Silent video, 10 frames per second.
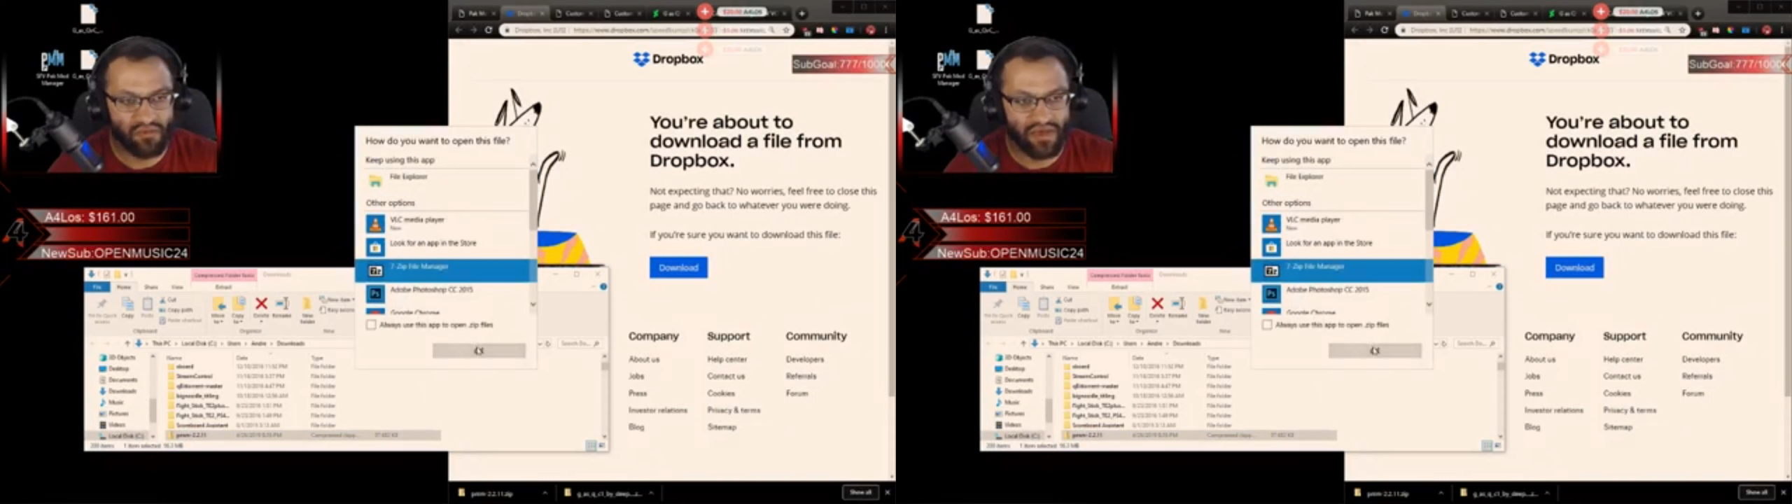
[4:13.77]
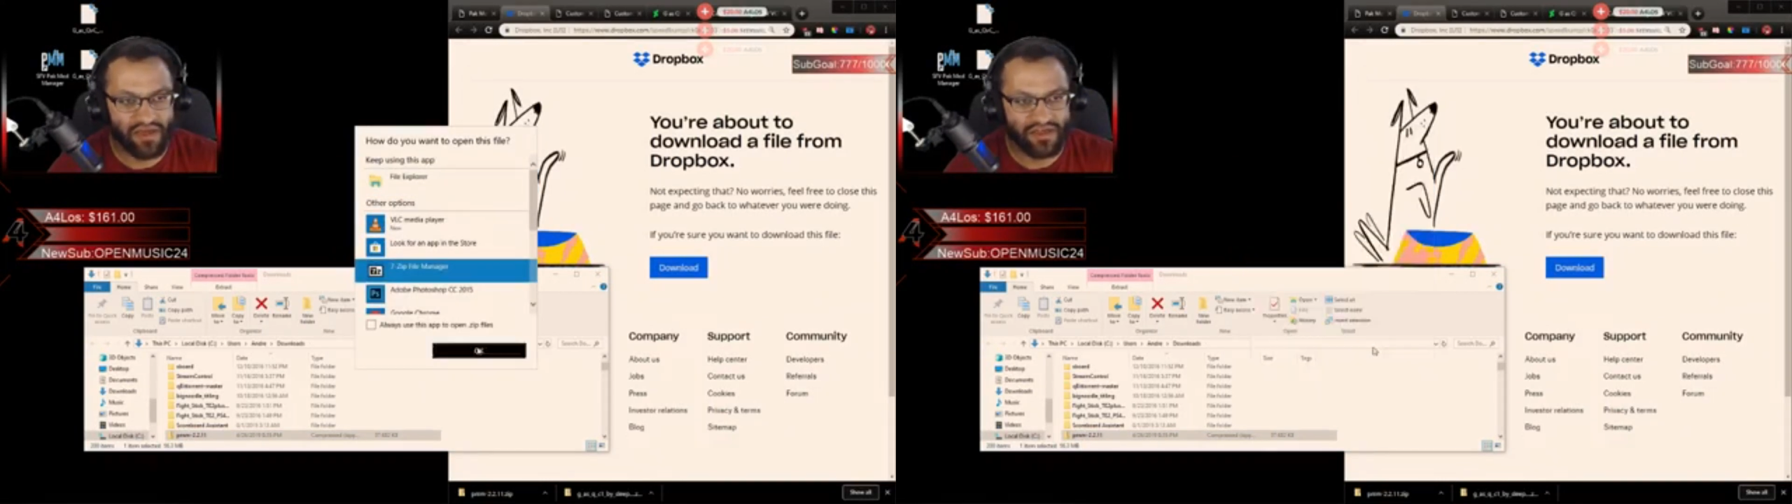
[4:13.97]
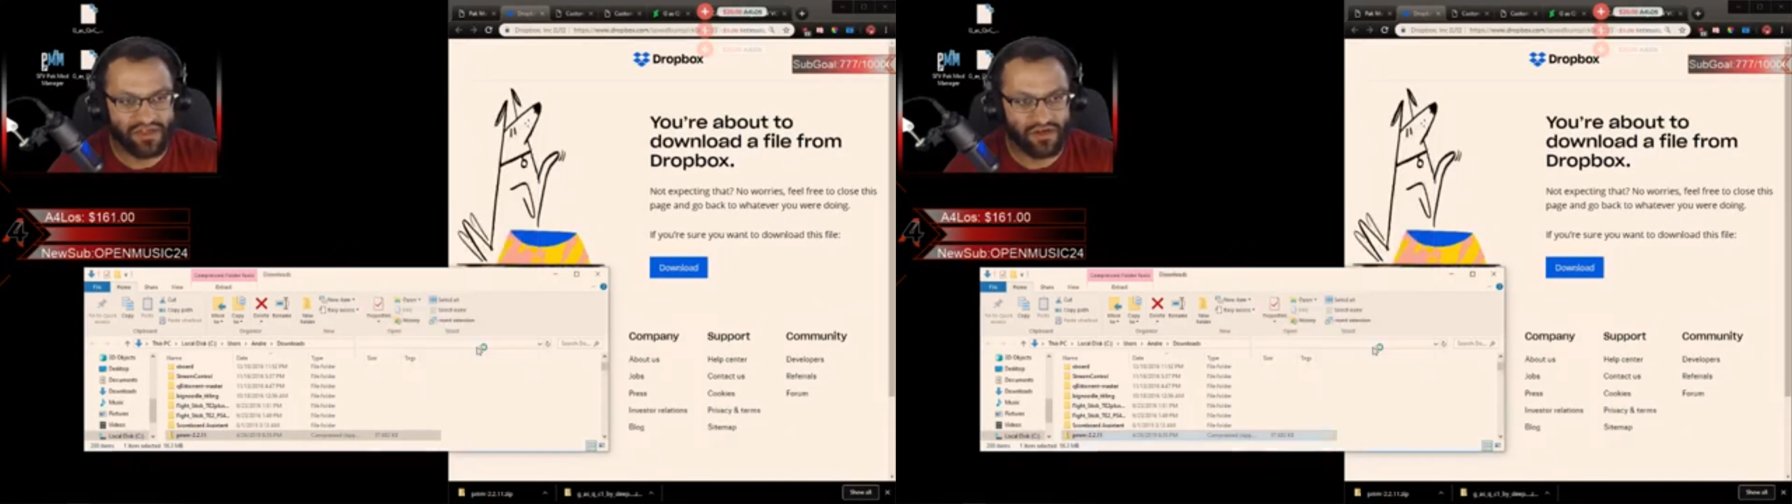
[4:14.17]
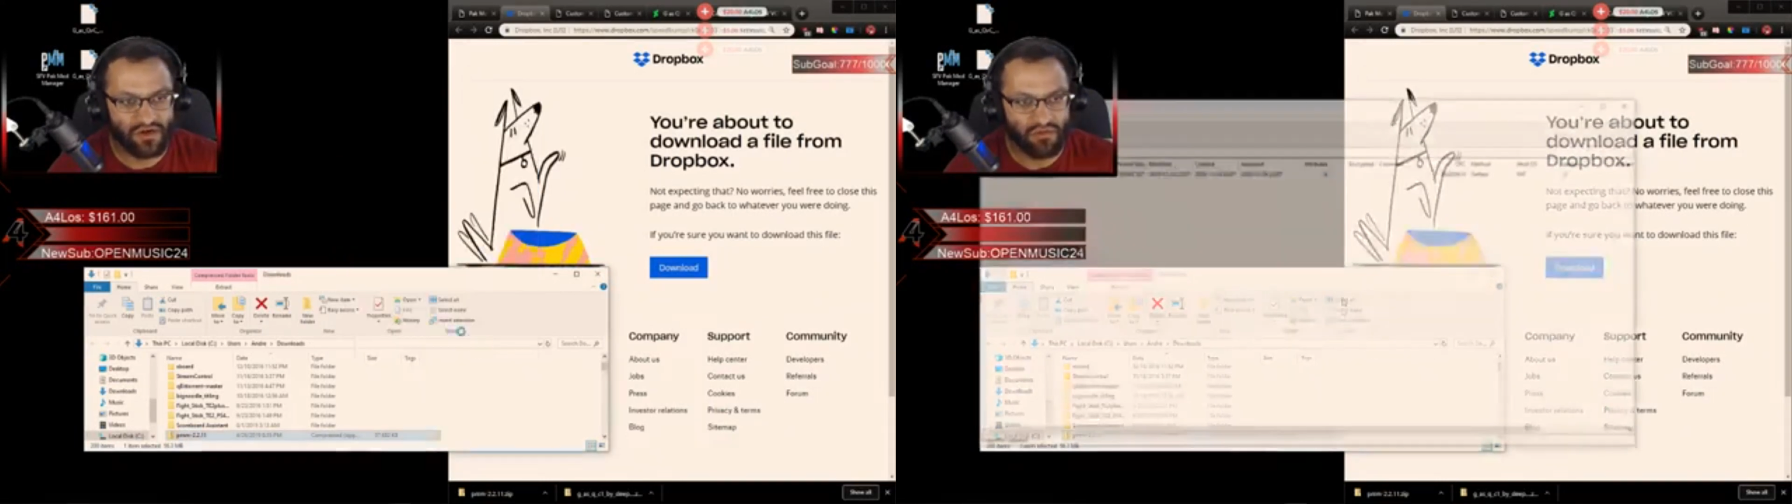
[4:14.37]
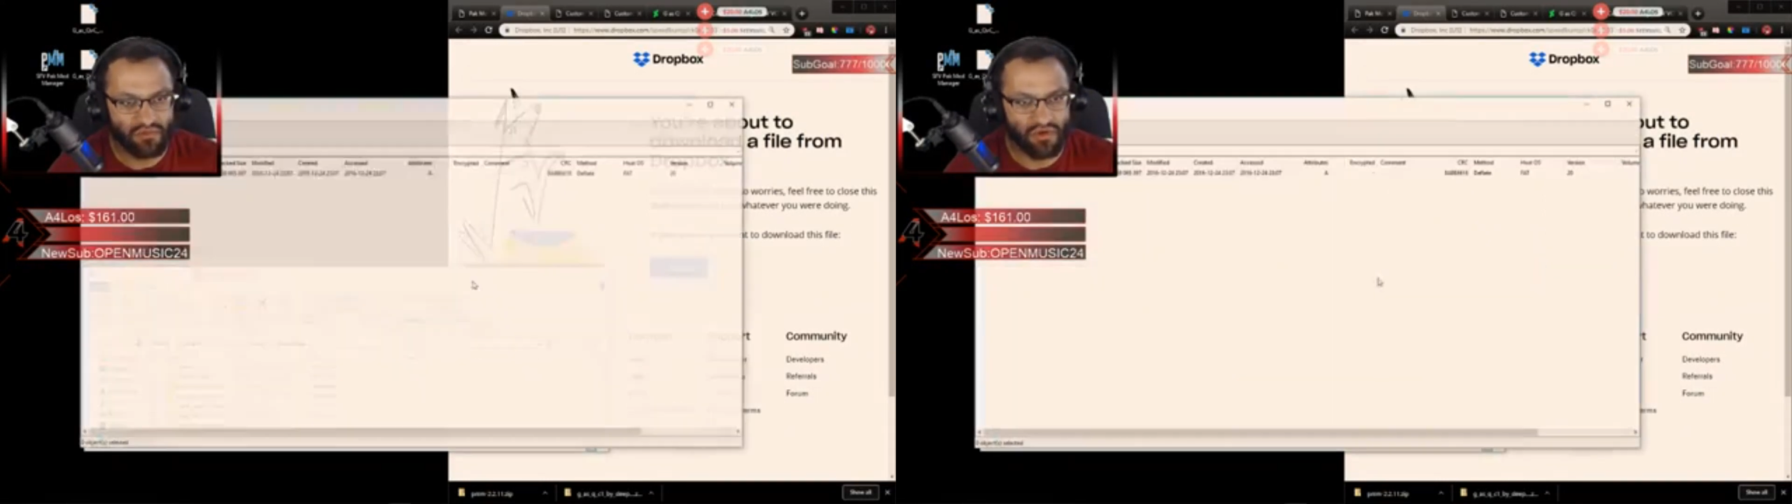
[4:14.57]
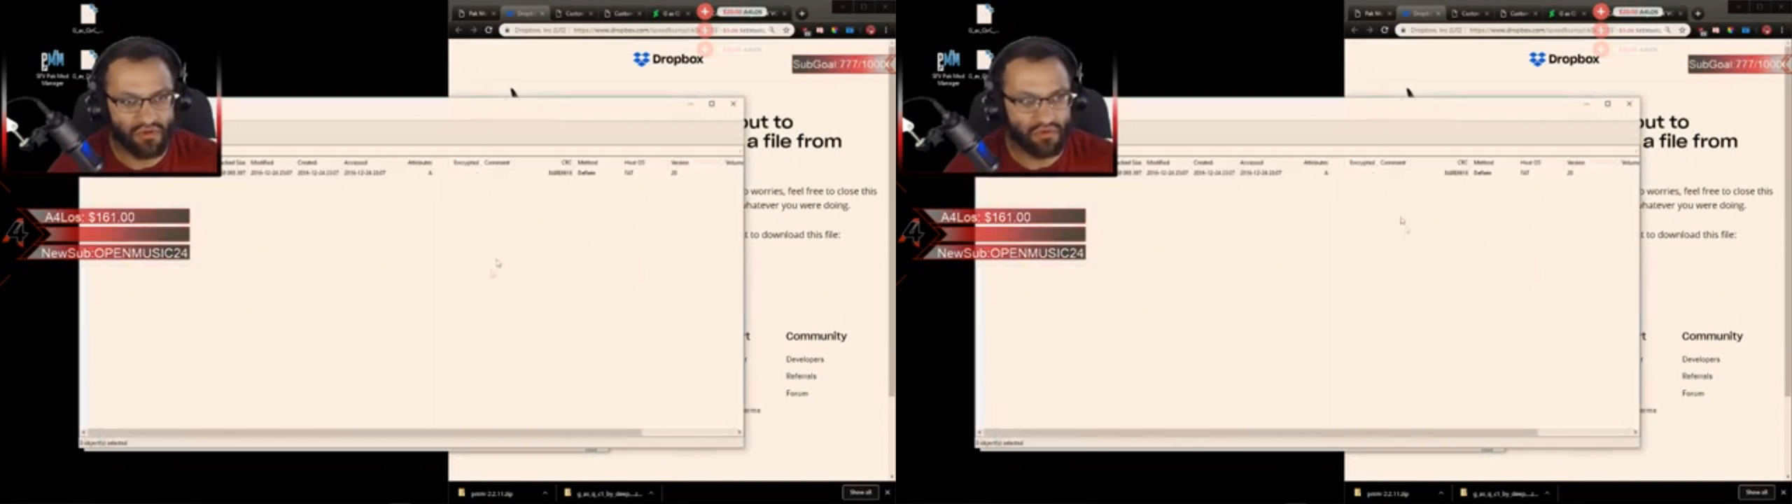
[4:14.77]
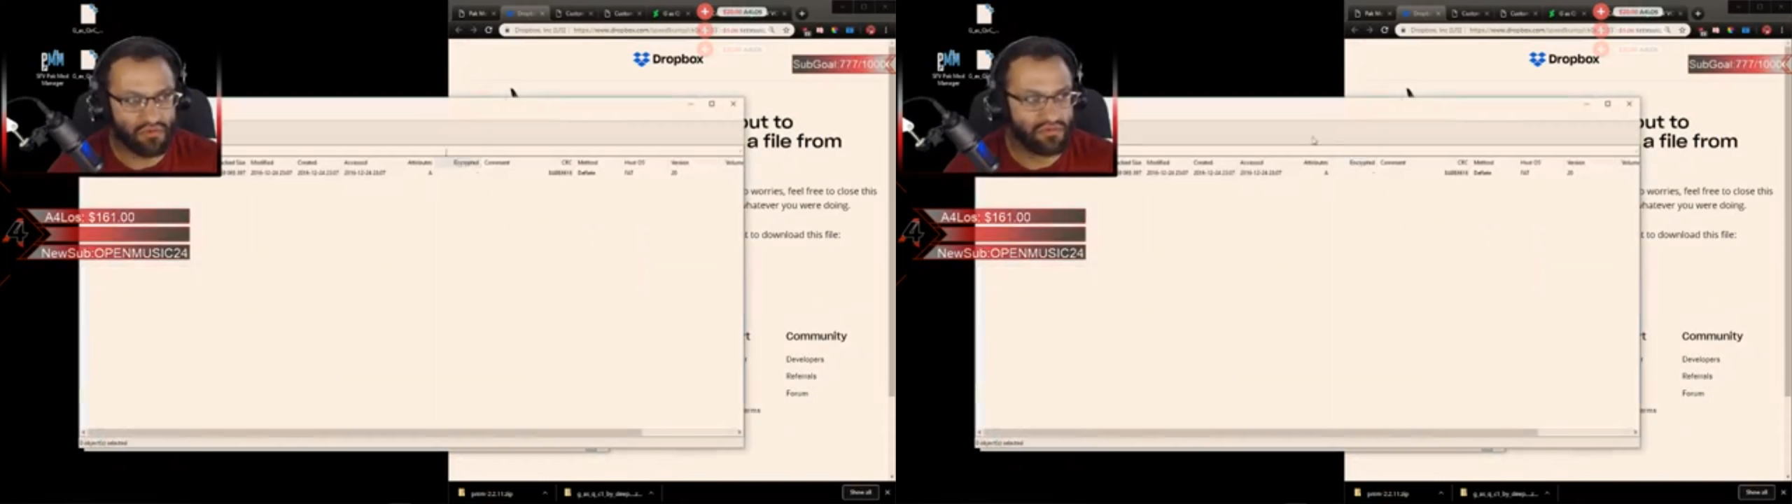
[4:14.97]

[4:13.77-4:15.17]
manager, boom.